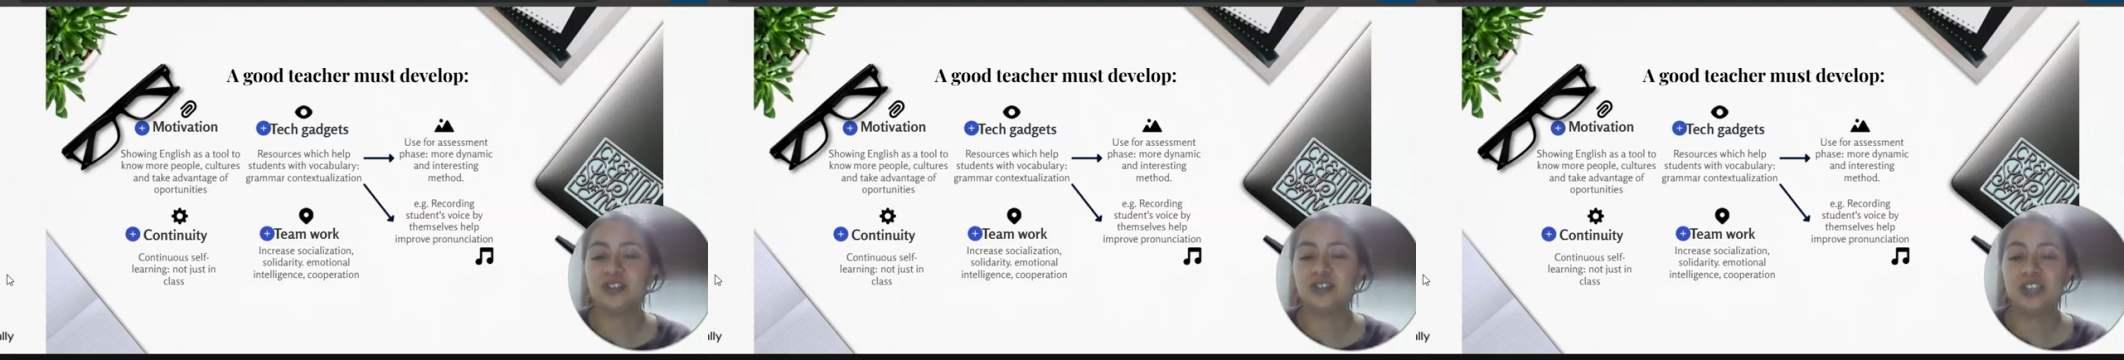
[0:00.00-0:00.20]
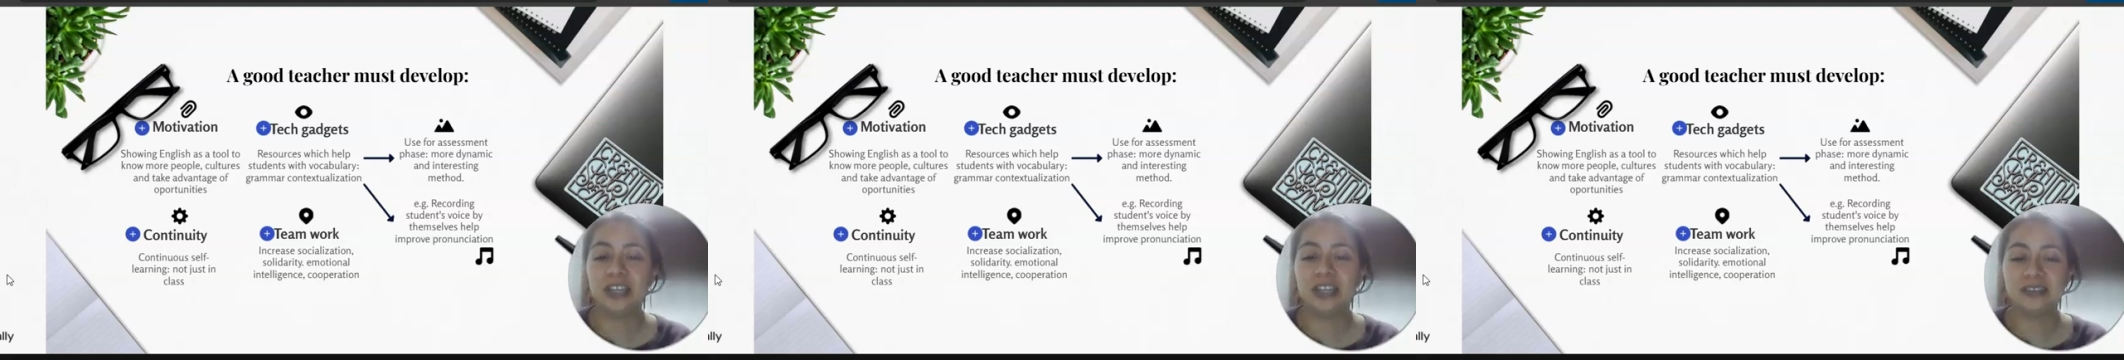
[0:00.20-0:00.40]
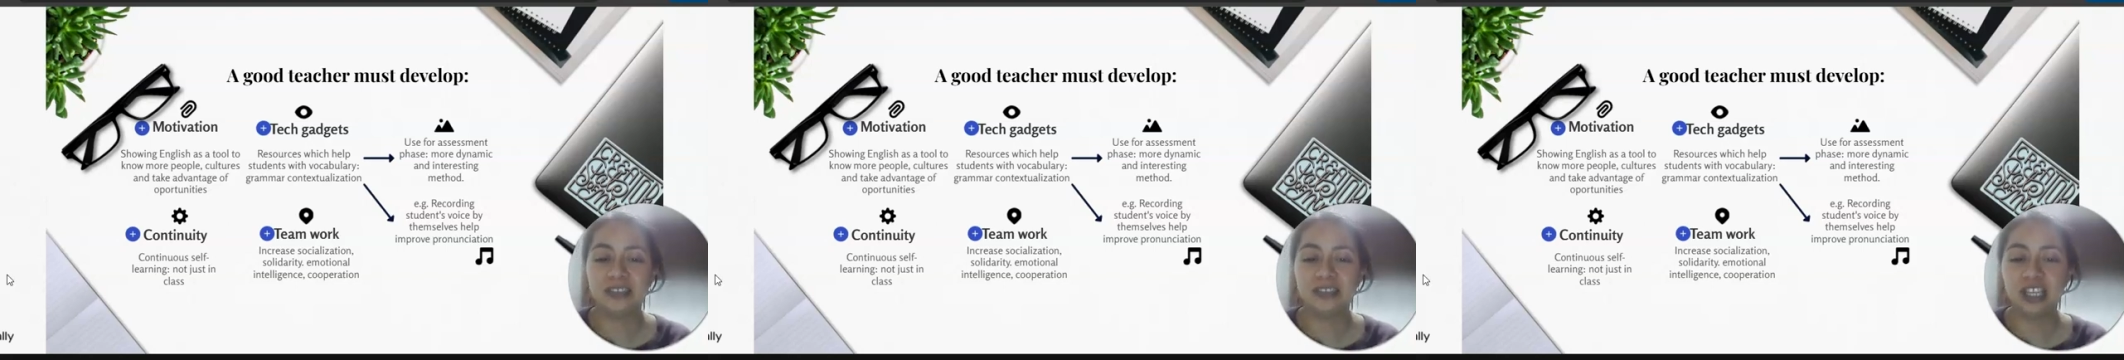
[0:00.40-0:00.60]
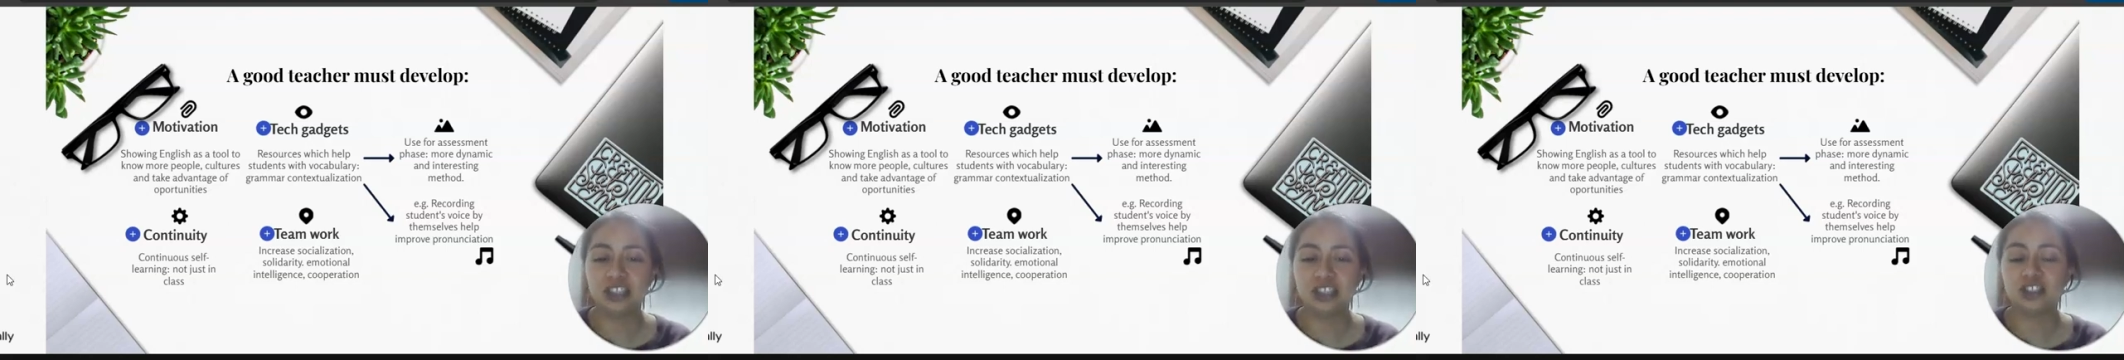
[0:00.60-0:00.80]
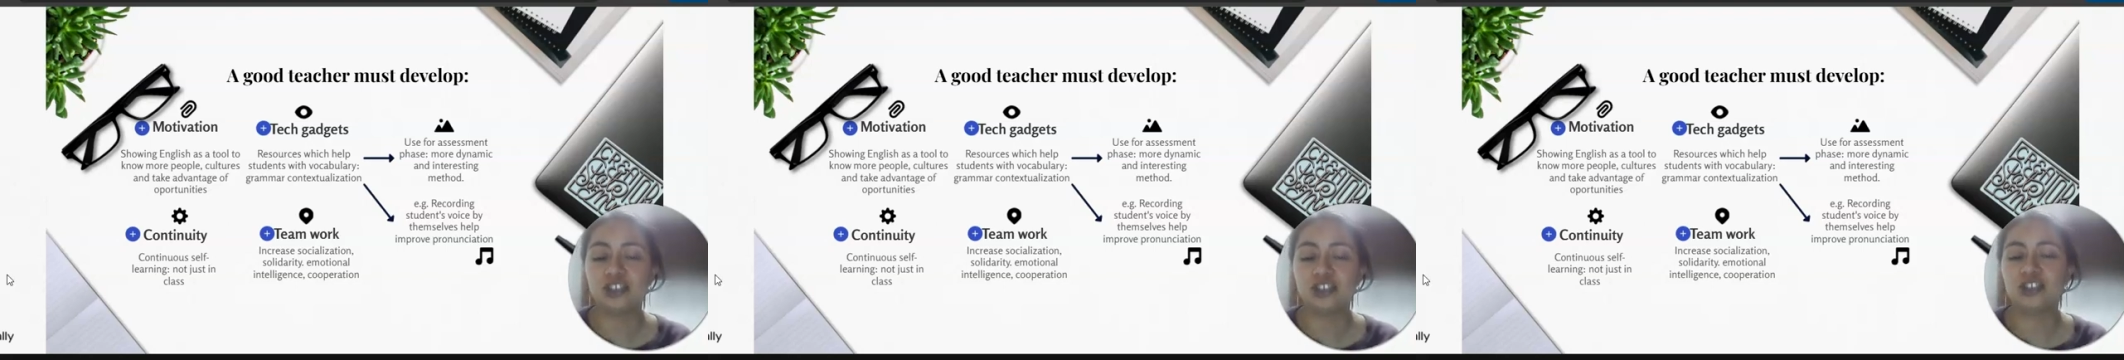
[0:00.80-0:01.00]

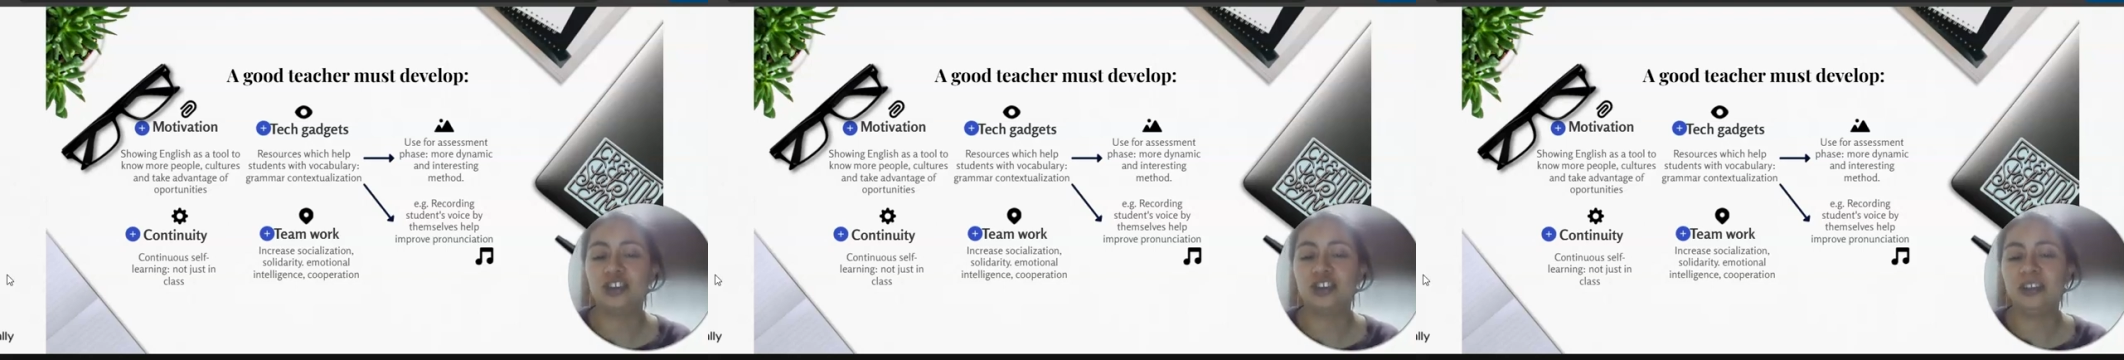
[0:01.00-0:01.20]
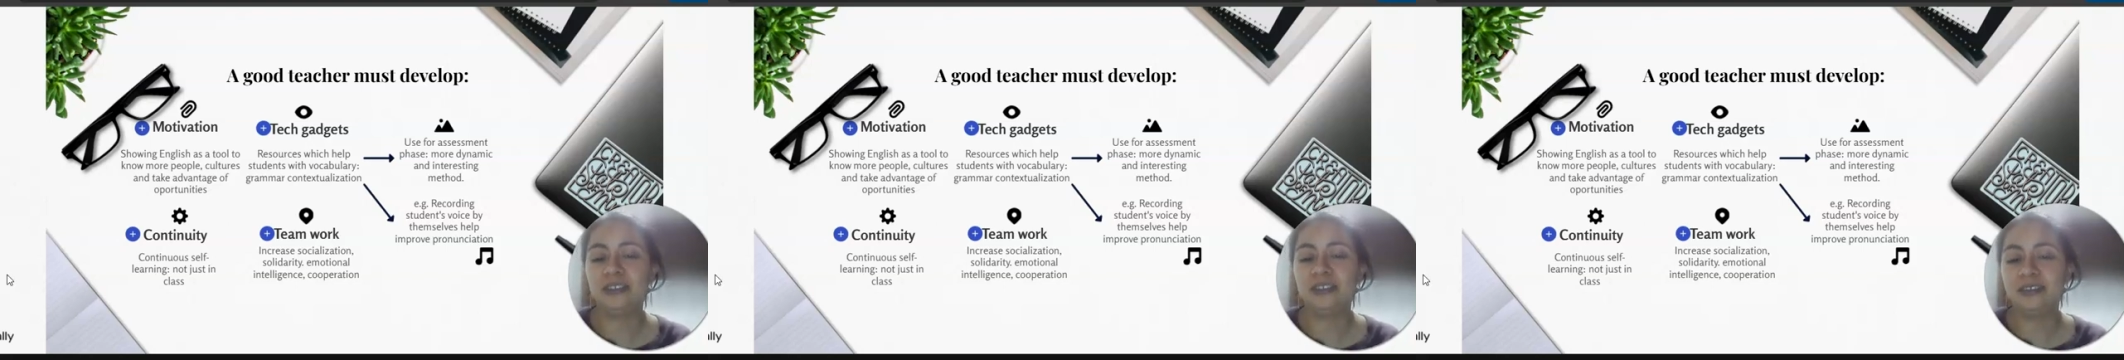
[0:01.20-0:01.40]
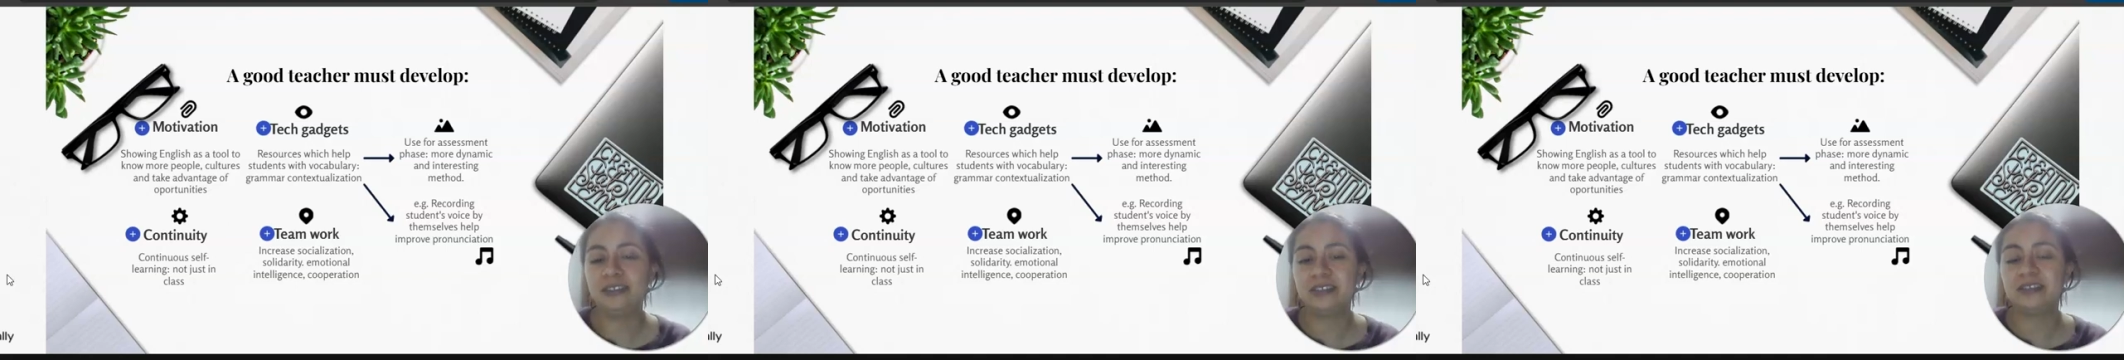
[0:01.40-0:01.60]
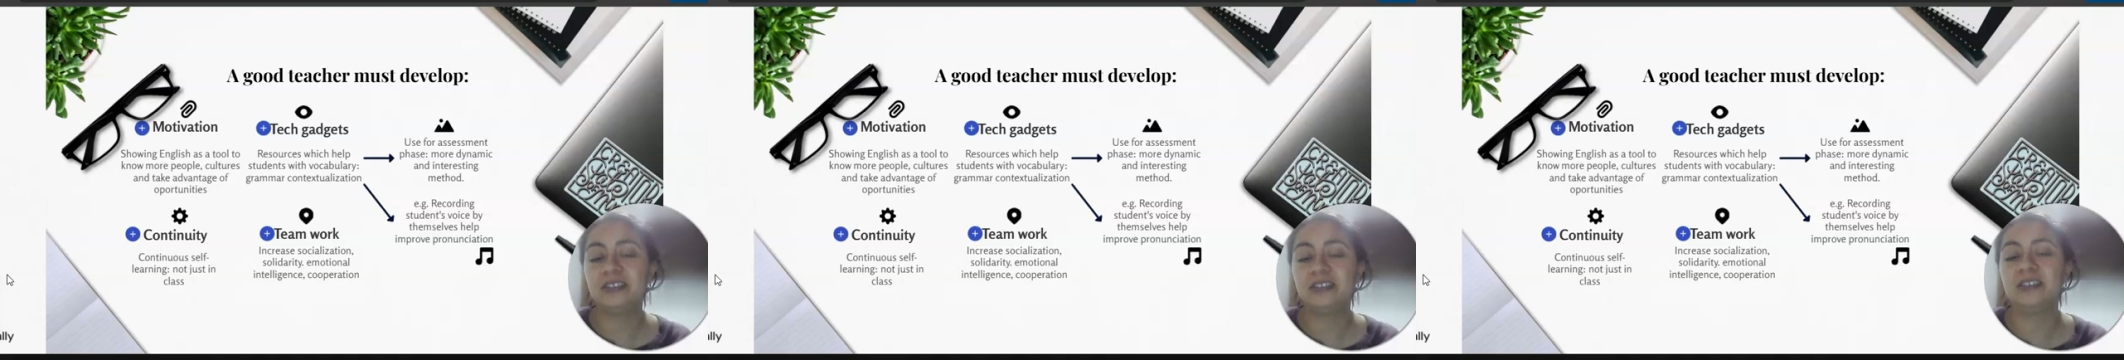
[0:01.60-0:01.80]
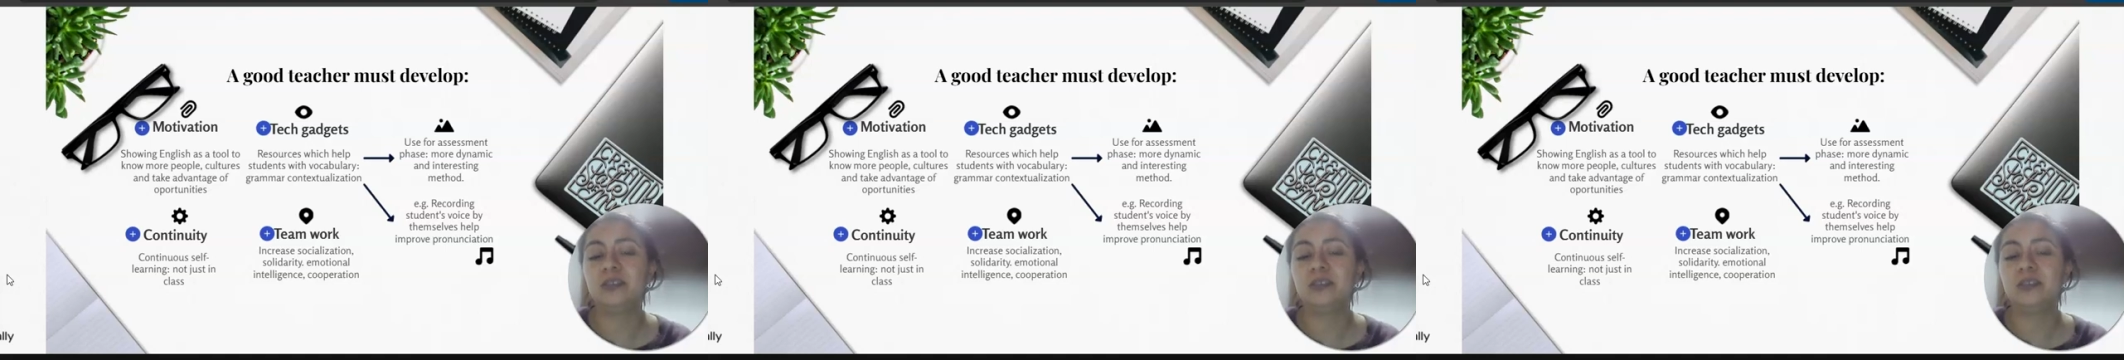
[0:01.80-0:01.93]
socialization, solidarity,